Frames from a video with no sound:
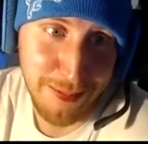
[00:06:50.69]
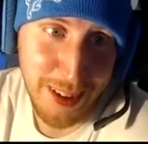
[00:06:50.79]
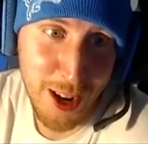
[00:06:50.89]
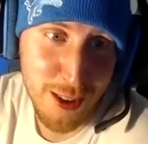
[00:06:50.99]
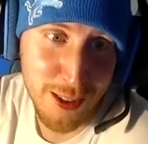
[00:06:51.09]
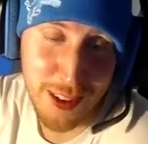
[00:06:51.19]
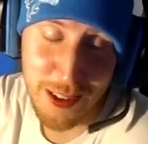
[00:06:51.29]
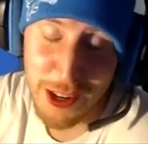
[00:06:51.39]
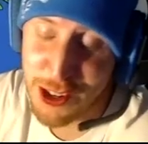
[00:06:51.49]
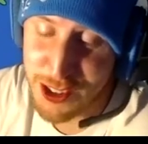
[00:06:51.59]
And also,
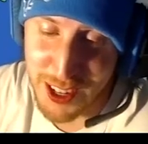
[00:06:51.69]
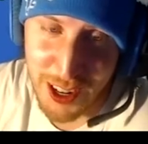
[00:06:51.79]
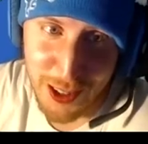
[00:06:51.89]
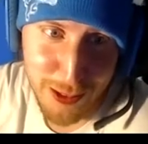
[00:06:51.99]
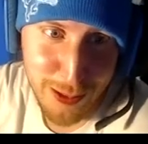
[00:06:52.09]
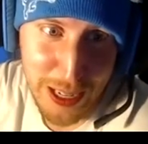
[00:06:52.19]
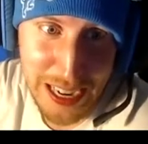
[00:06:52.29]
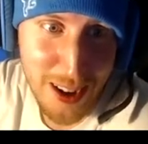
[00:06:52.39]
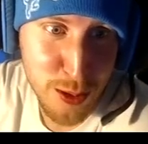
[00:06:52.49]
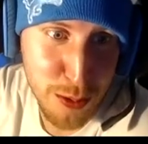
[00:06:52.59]
we just, you know, we
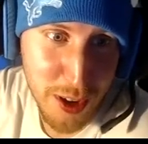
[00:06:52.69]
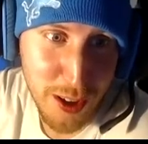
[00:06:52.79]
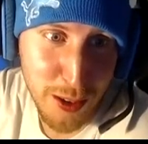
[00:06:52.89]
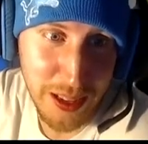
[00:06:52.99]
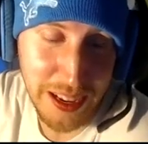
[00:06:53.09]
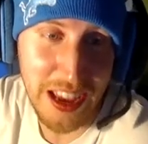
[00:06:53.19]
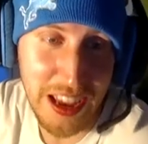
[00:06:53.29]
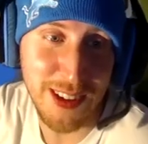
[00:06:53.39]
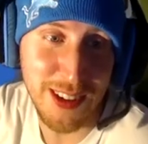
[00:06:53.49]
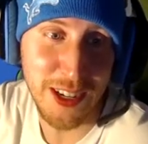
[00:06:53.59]
got his brother. We're like, hey,
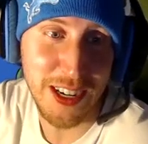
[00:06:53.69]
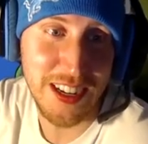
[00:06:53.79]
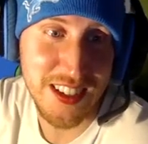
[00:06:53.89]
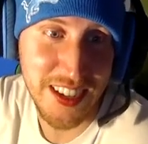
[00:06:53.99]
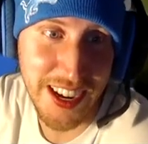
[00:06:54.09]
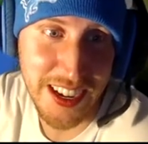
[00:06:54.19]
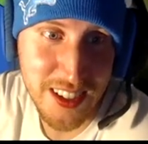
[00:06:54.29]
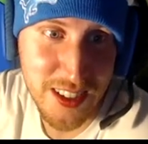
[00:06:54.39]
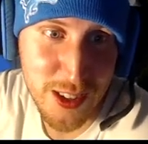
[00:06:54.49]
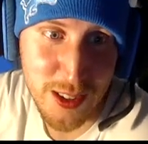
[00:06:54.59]
if you don't get any
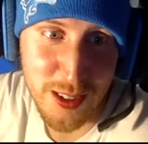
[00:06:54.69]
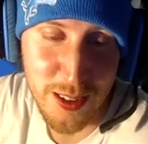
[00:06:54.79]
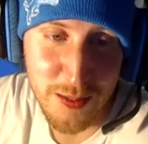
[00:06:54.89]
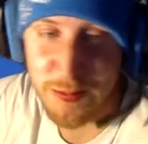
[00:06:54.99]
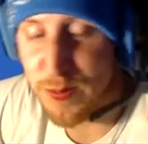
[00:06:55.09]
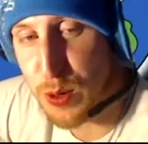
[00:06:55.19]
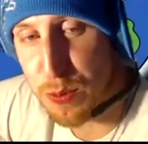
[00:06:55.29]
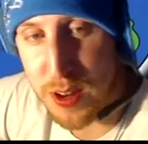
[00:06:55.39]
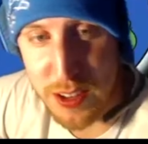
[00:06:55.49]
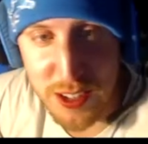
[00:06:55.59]
sacks, your
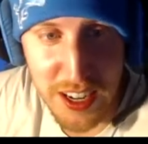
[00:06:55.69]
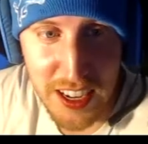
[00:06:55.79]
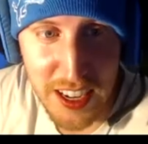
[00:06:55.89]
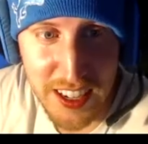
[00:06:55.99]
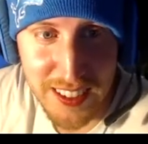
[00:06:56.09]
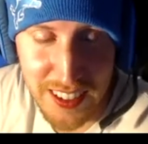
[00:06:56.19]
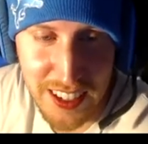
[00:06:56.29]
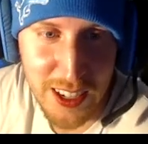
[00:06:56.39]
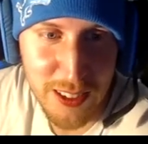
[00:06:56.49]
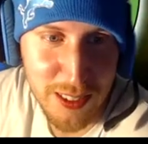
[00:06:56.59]
brother's going to get it, you know?